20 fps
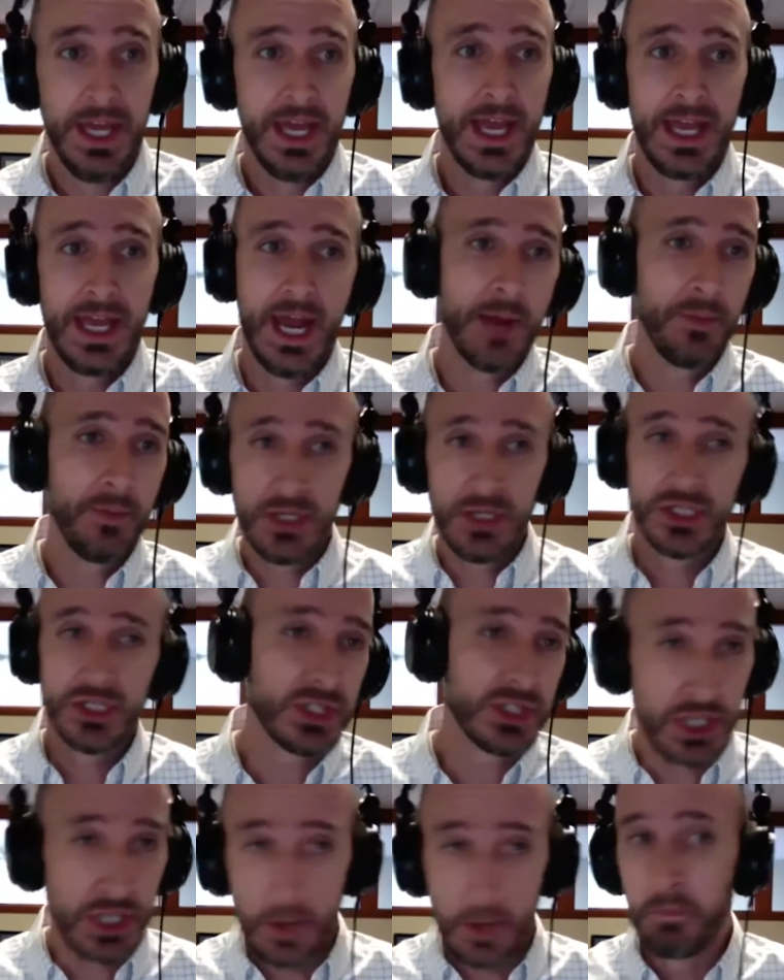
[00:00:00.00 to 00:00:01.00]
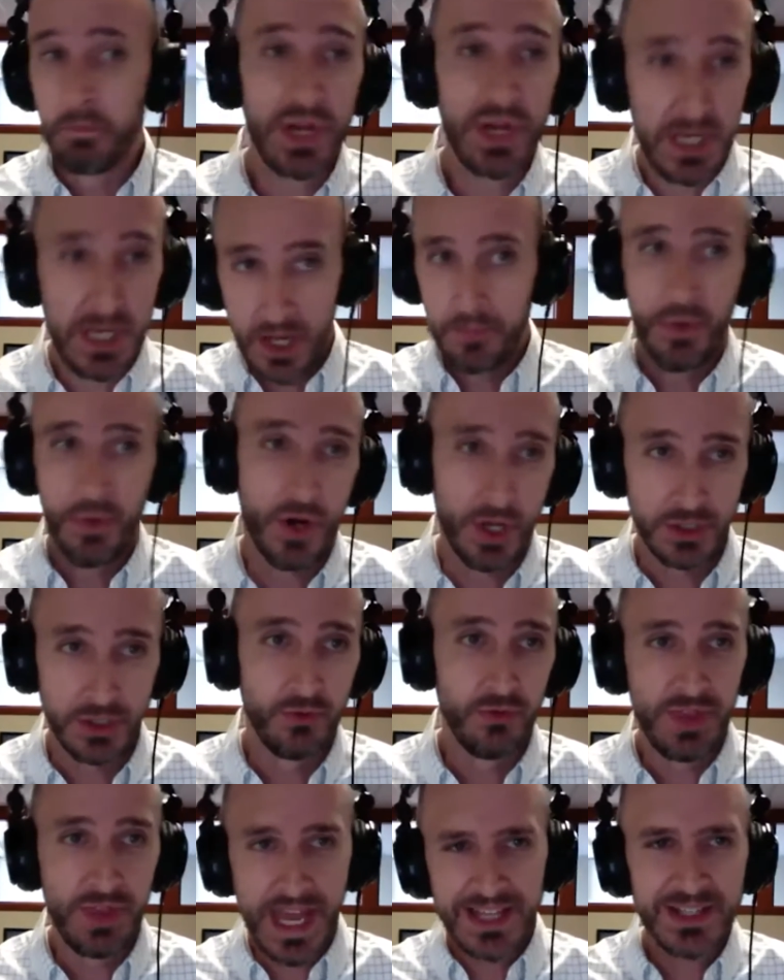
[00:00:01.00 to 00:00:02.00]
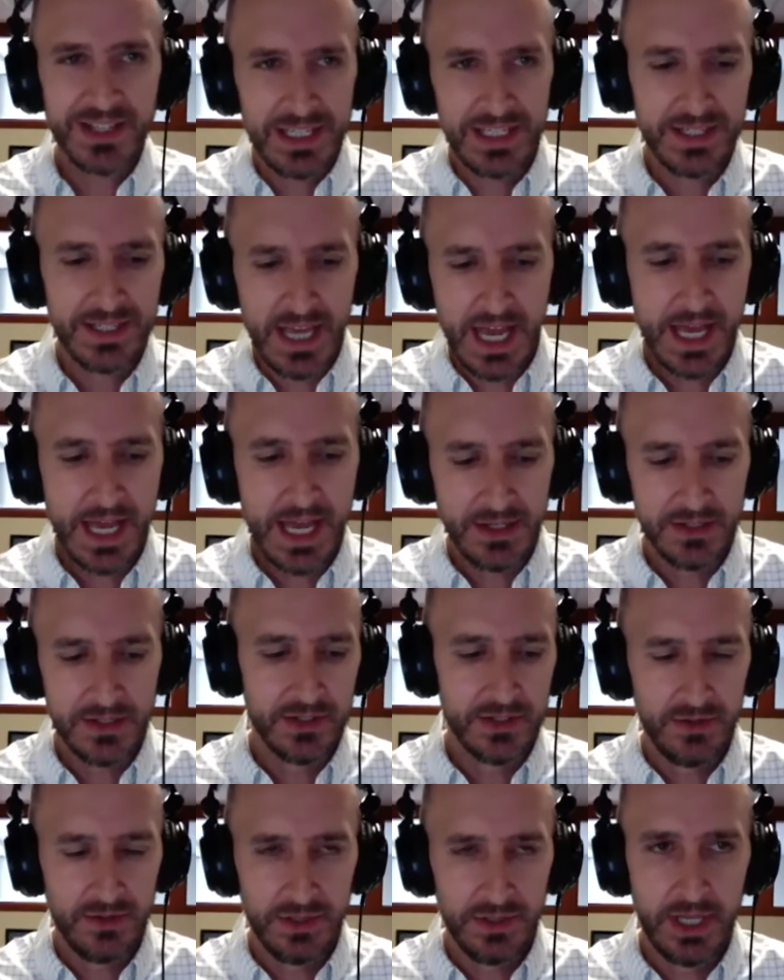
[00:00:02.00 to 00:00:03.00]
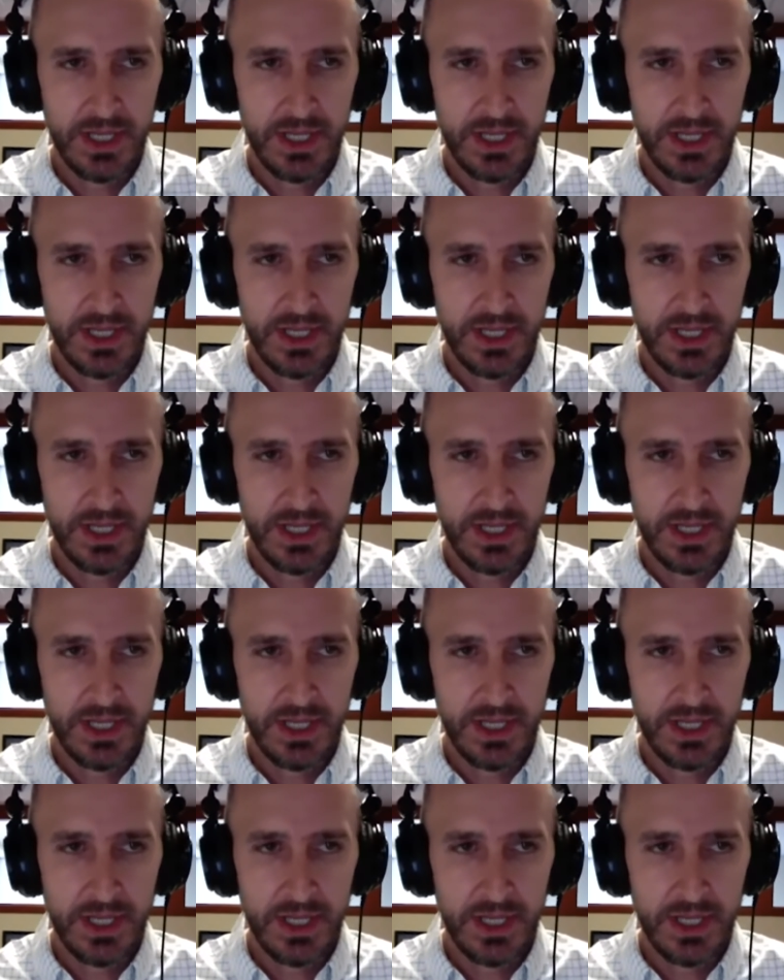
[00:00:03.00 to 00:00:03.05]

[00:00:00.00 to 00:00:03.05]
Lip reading: And I'm just going to beat up on you. That's these guys,